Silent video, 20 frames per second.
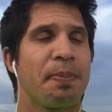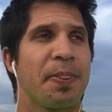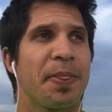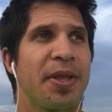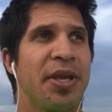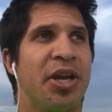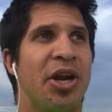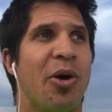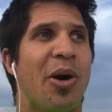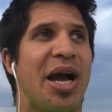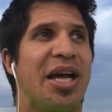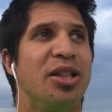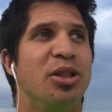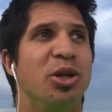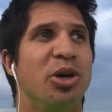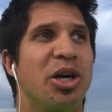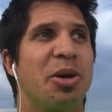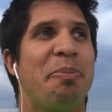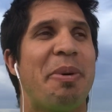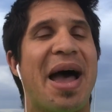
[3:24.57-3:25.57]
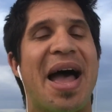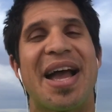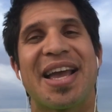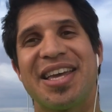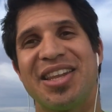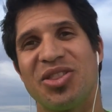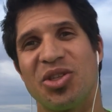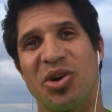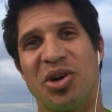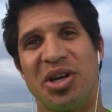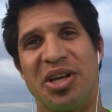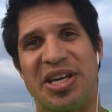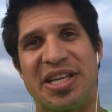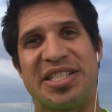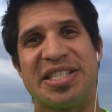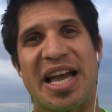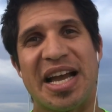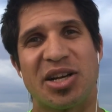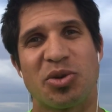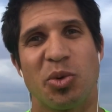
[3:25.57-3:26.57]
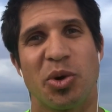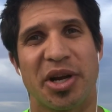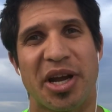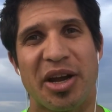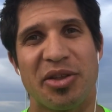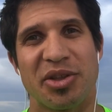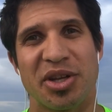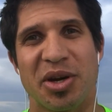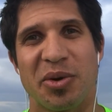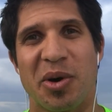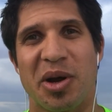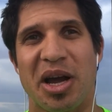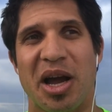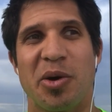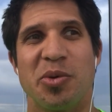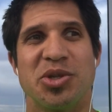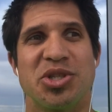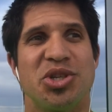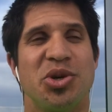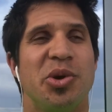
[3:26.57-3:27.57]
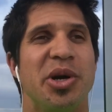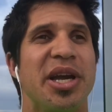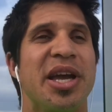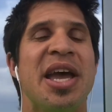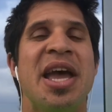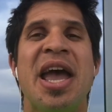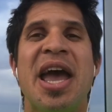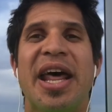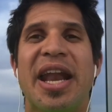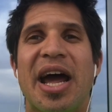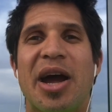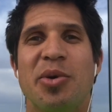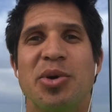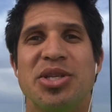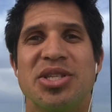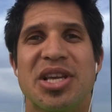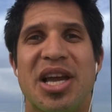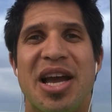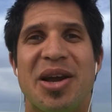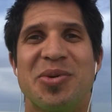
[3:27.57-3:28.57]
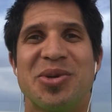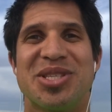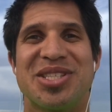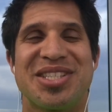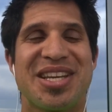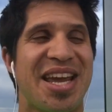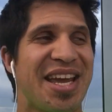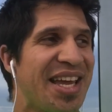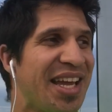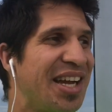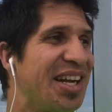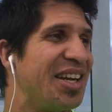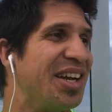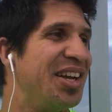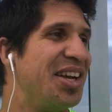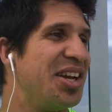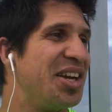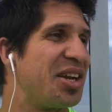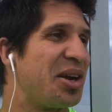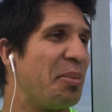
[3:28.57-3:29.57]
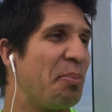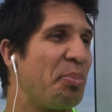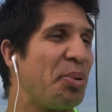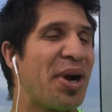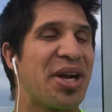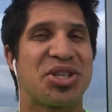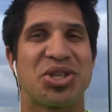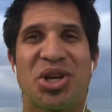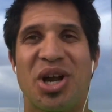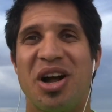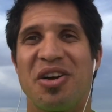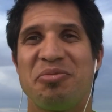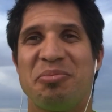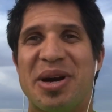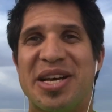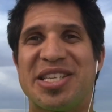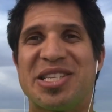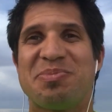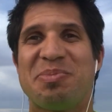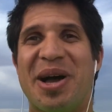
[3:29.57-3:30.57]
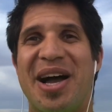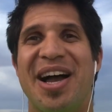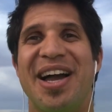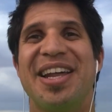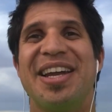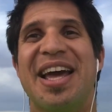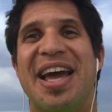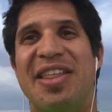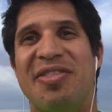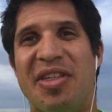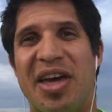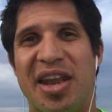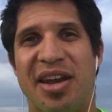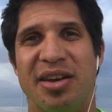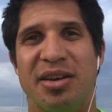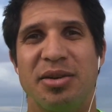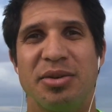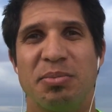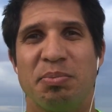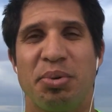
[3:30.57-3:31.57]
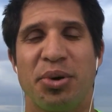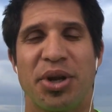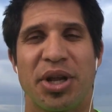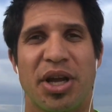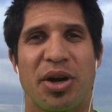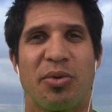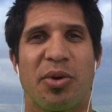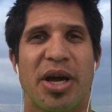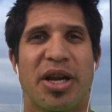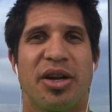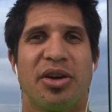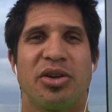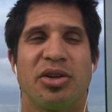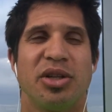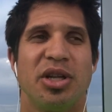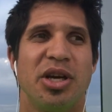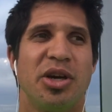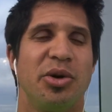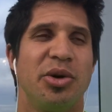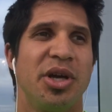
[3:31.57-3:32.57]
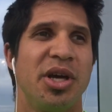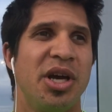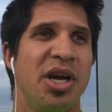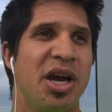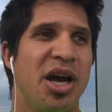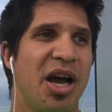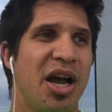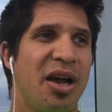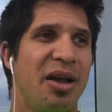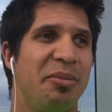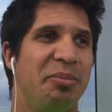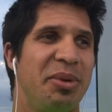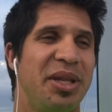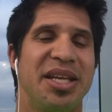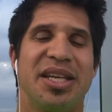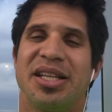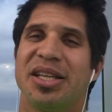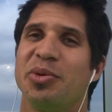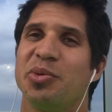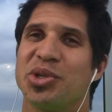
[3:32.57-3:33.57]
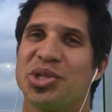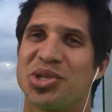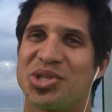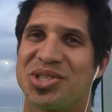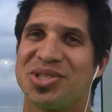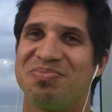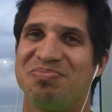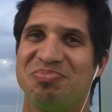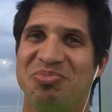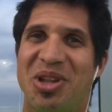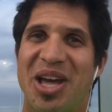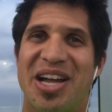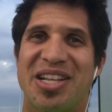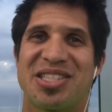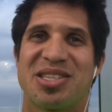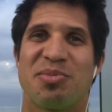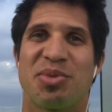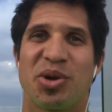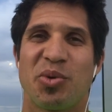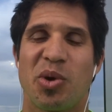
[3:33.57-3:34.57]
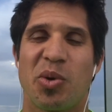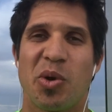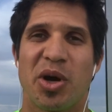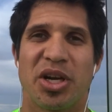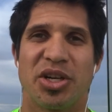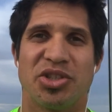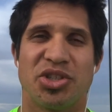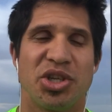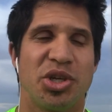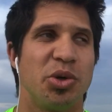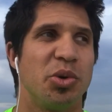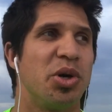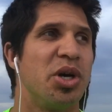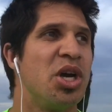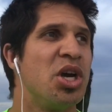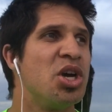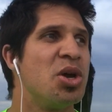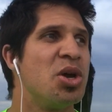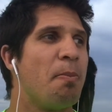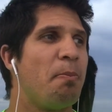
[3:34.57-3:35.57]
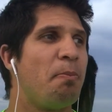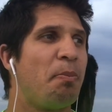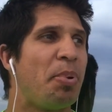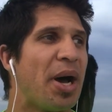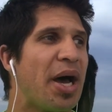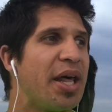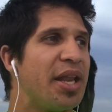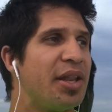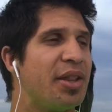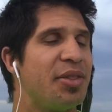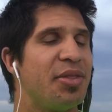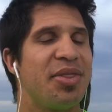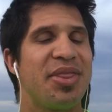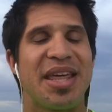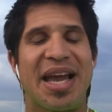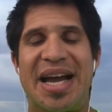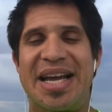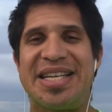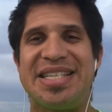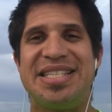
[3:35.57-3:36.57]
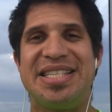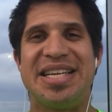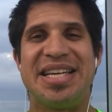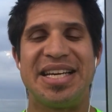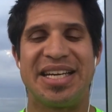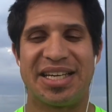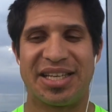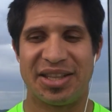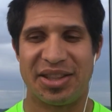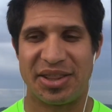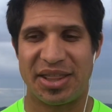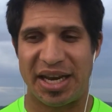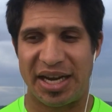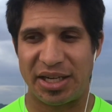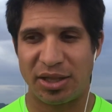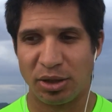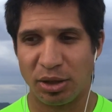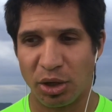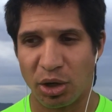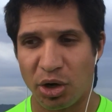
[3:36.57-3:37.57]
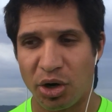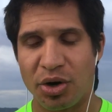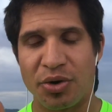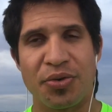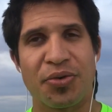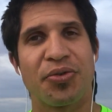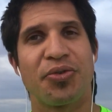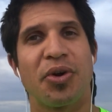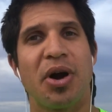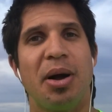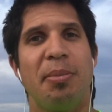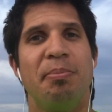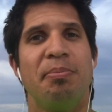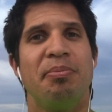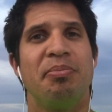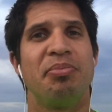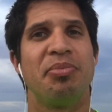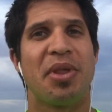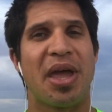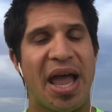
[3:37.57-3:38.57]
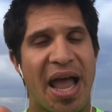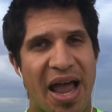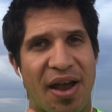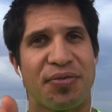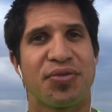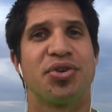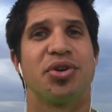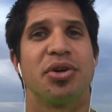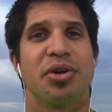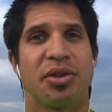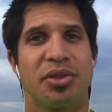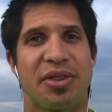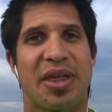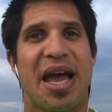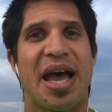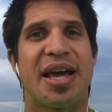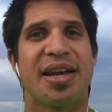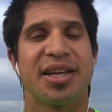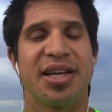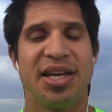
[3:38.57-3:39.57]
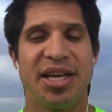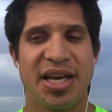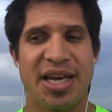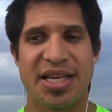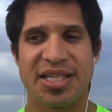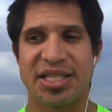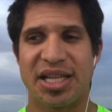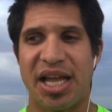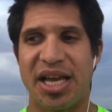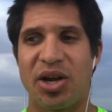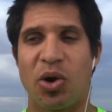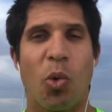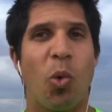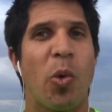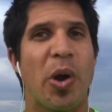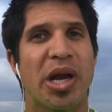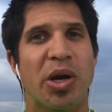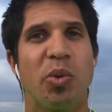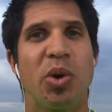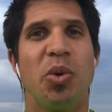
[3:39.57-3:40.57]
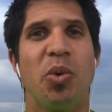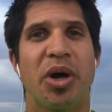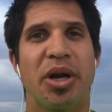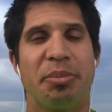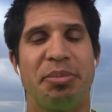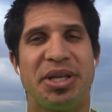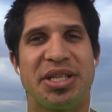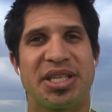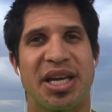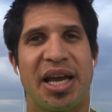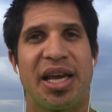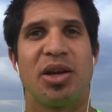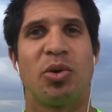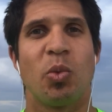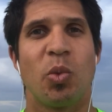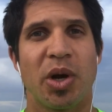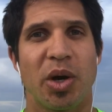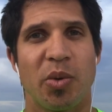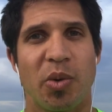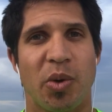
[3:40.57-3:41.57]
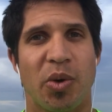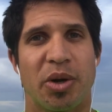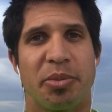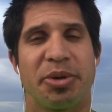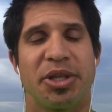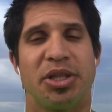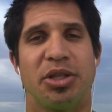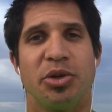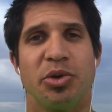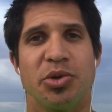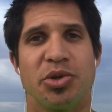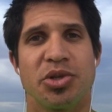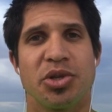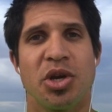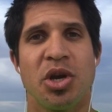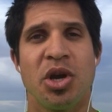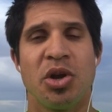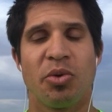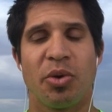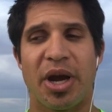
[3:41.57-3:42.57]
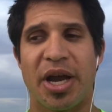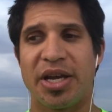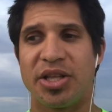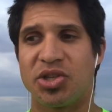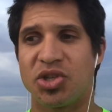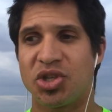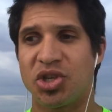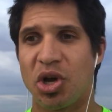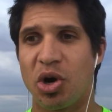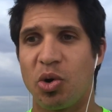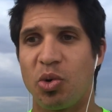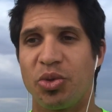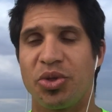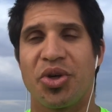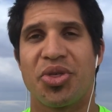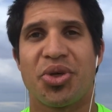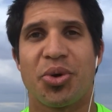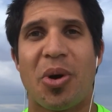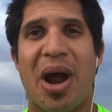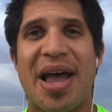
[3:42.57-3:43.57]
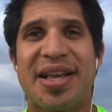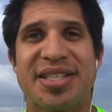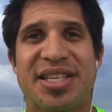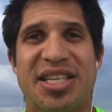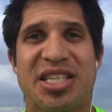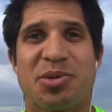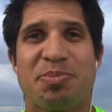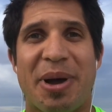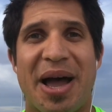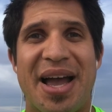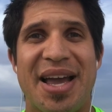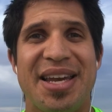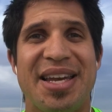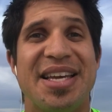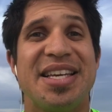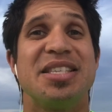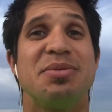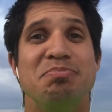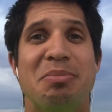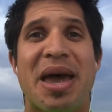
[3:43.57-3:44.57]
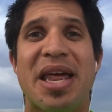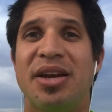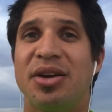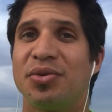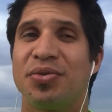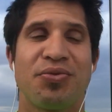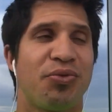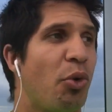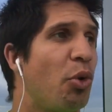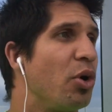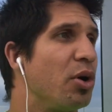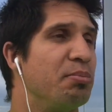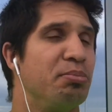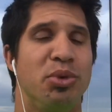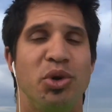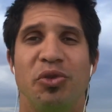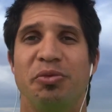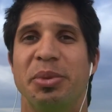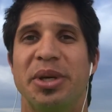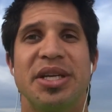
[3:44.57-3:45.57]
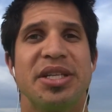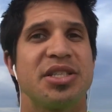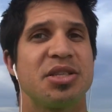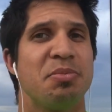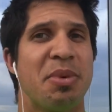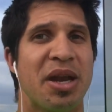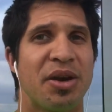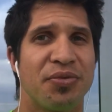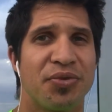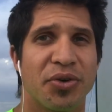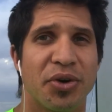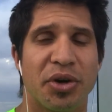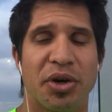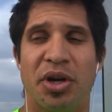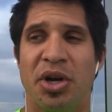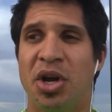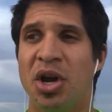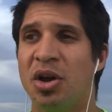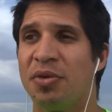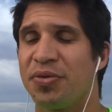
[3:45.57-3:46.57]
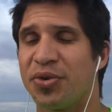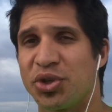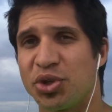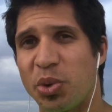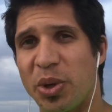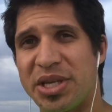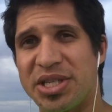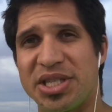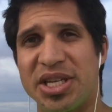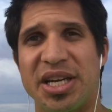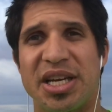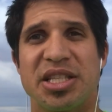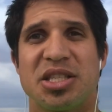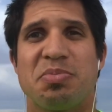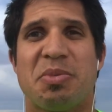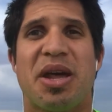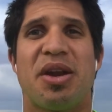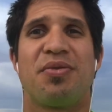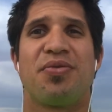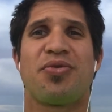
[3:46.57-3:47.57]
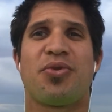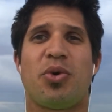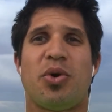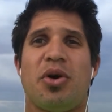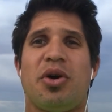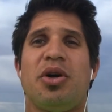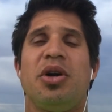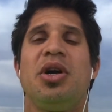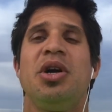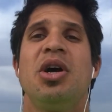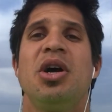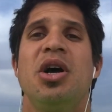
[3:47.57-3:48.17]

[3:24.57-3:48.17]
you know, I look back at the exact workout that I was doing, and I was taking compression off my spine and then putting it right under load immediately, which is not something we want to do. But the idea that I learned from after that is like where we want to be tight and where we want to be loose, right? So the thoracic spine is meant for movement. It's meant for twisting. It's meant for